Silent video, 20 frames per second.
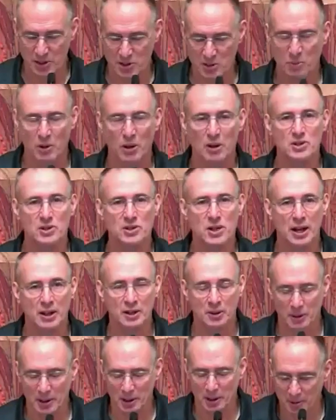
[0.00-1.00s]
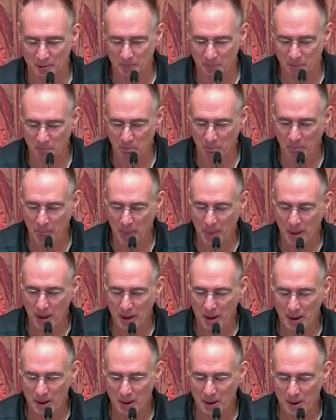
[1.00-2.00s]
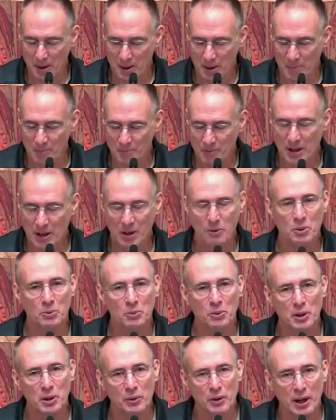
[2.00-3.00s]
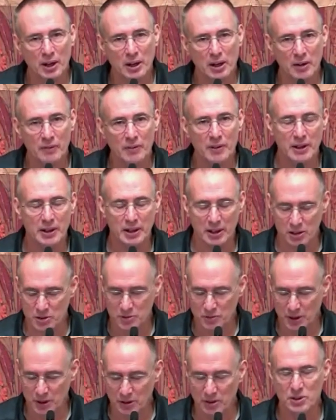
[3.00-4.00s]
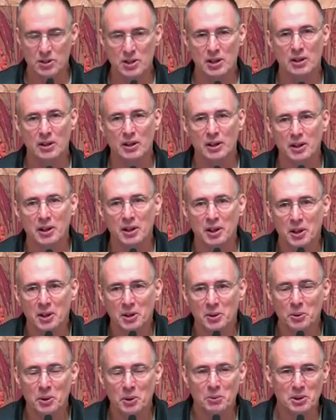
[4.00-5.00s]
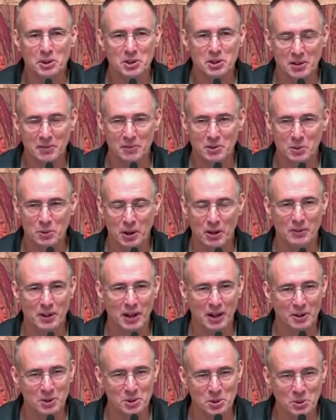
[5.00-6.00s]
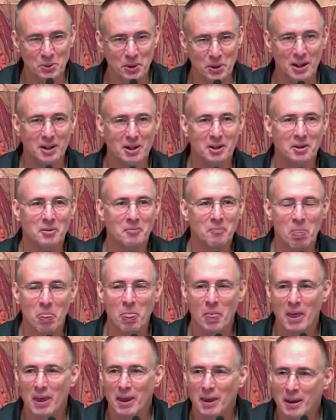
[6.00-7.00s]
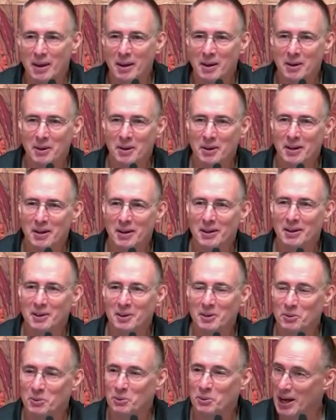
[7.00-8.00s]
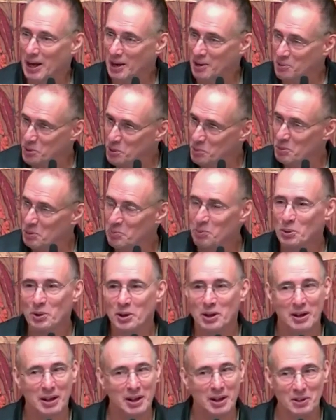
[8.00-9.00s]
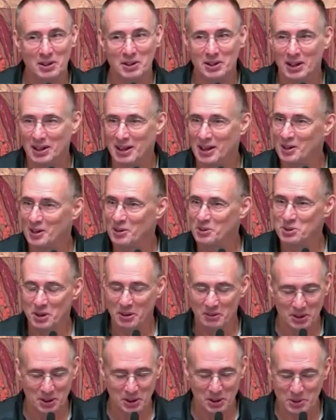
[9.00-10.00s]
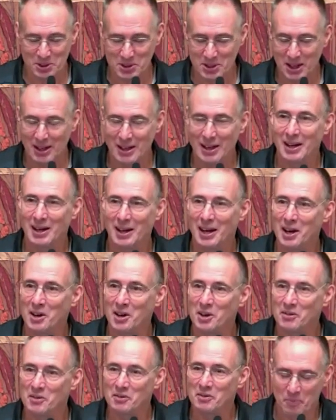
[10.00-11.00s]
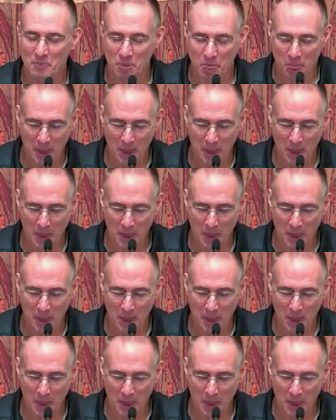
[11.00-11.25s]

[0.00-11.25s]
a small salary. Now, when we were at Covenant House volunteering, we received $12 a week. We had room and board and everything else, so everything was taken care of.